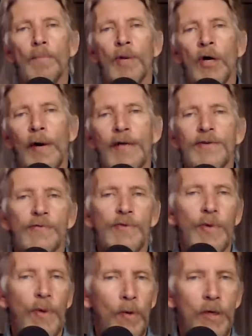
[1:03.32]
progressives
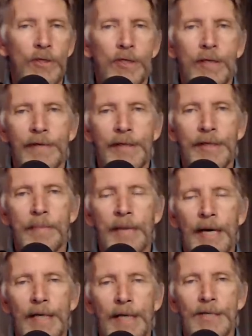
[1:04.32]
are the ones living in the
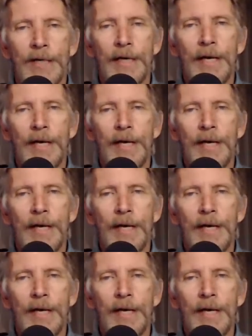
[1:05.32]
past,